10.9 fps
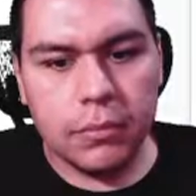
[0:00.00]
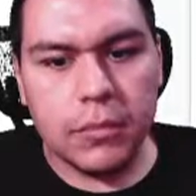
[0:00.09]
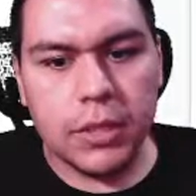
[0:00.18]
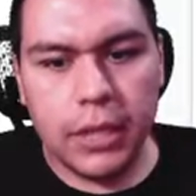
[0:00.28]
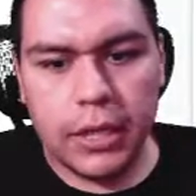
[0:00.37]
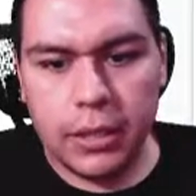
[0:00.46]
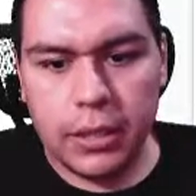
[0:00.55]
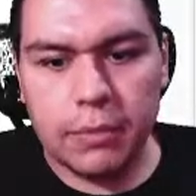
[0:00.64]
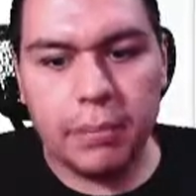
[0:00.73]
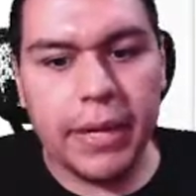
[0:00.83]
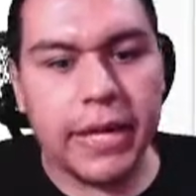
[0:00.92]
Yeah,
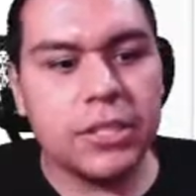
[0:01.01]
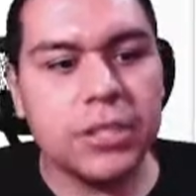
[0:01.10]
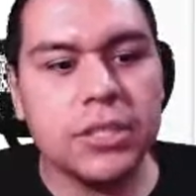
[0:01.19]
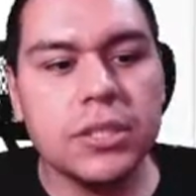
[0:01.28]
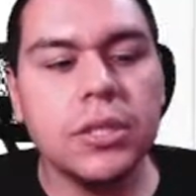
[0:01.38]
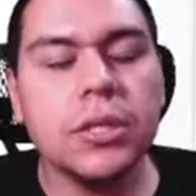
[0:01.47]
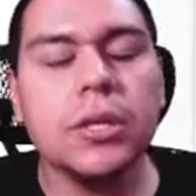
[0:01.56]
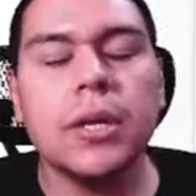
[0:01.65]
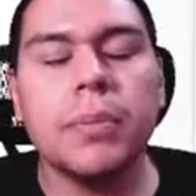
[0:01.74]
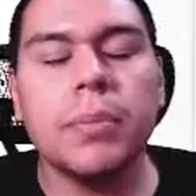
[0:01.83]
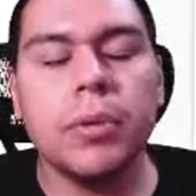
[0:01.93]
it matches
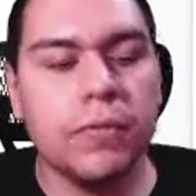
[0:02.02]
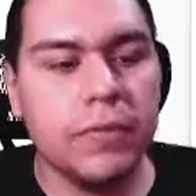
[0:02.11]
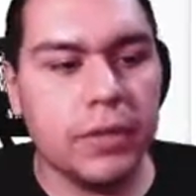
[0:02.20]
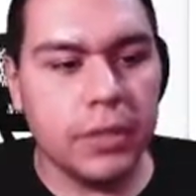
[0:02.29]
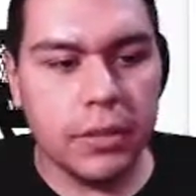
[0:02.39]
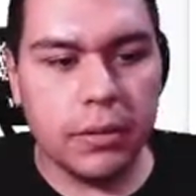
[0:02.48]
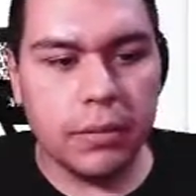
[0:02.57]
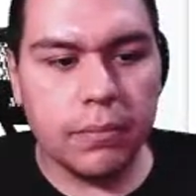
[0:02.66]
perfectly.